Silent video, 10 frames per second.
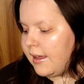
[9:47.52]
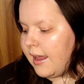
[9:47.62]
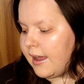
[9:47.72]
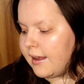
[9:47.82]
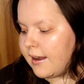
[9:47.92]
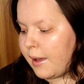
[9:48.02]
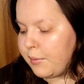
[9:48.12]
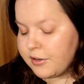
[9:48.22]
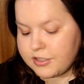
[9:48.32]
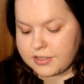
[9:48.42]
And I
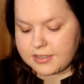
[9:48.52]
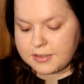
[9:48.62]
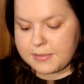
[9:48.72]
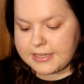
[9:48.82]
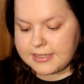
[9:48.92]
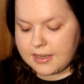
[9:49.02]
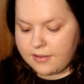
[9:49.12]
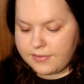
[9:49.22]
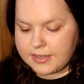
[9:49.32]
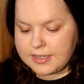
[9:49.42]
purchased this
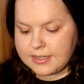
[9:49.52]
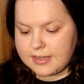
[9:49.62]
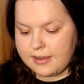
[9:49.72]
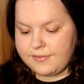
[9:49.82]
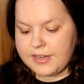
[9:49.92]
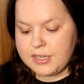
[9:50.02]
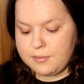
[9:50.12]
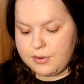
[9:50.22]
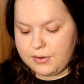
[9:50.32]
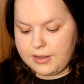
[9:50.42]
myself. This is the
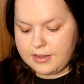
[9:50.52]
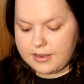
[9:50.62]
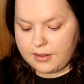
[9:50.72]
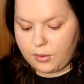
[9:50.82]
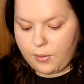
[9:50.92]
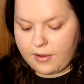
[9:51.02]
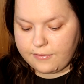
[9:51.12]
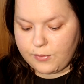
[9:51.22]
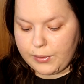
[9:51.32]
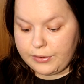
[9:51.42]
Fenty Beauty Kilowatt
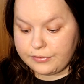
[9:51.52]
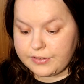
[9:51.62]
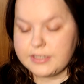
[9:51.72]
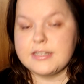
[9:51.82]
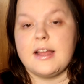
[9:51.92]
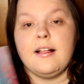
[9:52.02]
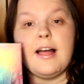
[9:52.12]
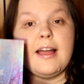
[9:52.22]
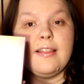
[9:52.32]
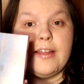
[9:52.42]
Foil Freestyle
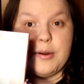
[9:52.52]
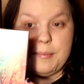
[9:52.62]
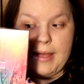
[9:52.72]
Highlighter